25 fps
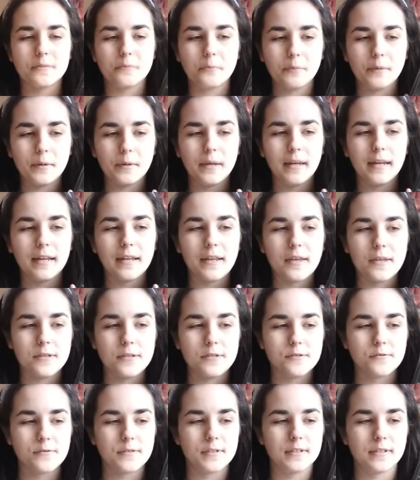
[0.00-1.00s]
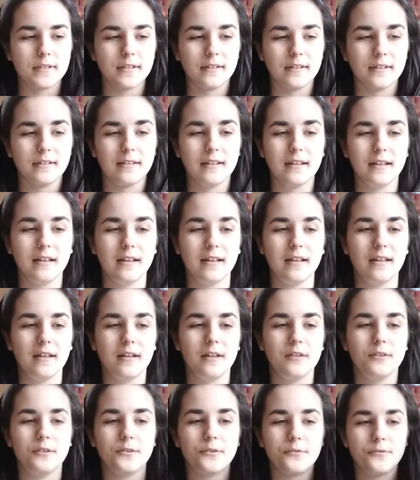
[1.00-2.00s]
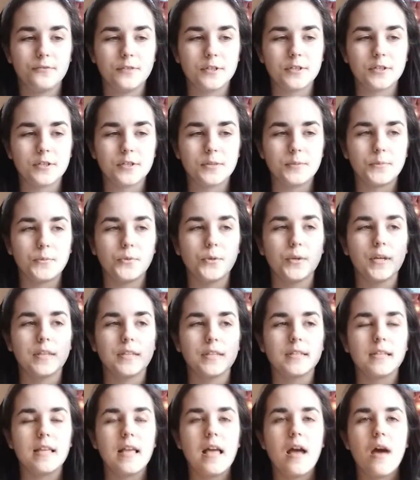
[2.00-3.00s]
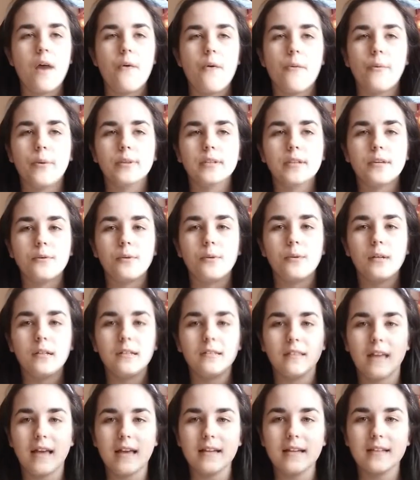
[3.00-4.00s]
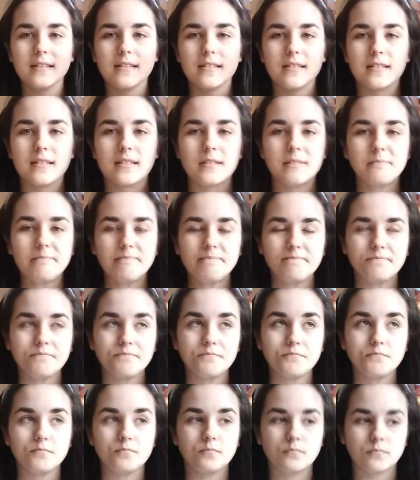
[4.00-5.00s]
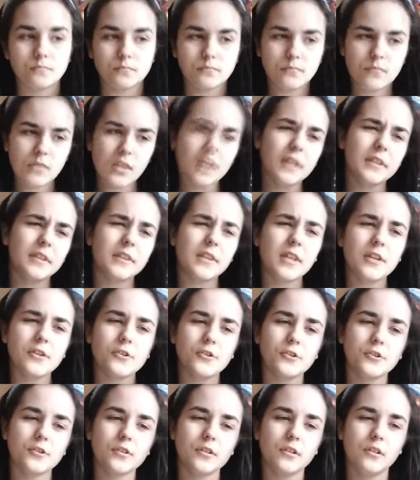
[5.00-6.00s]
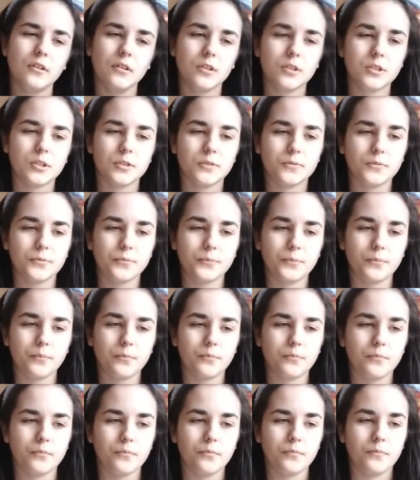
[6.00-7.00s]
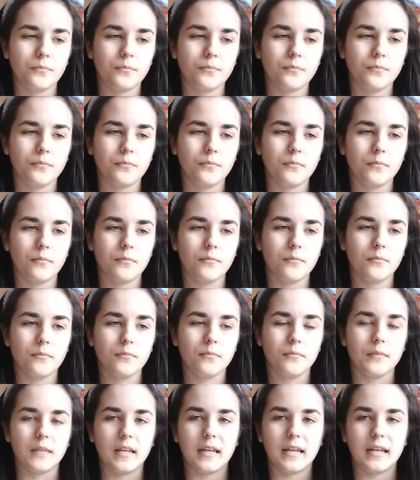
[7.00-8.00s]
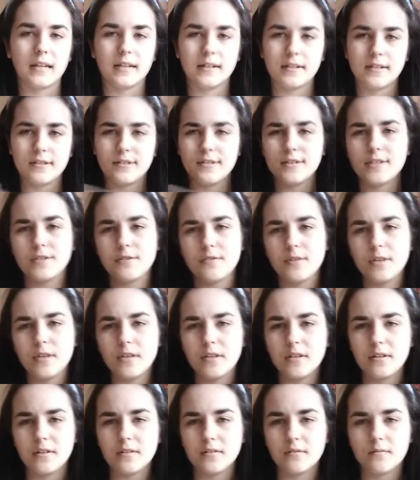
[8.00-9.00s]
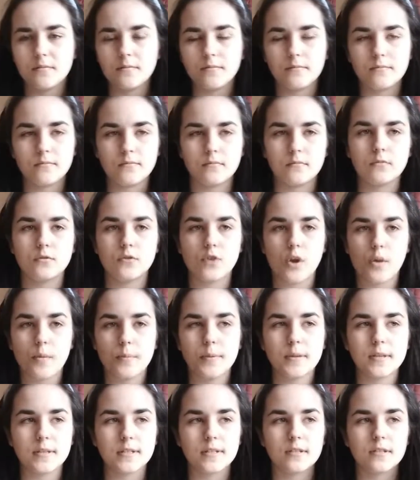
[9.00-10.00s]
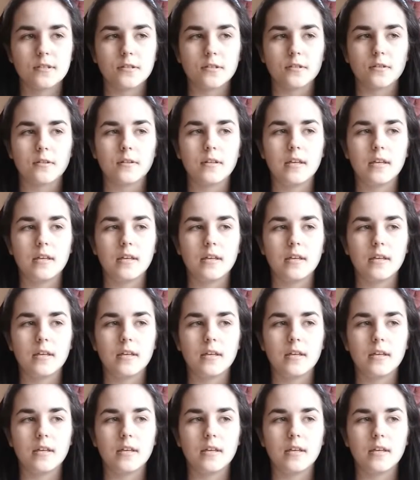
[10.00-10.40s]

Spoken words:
a really interesting non-fiction book, and what I really like is that it touches a lot of like history topics.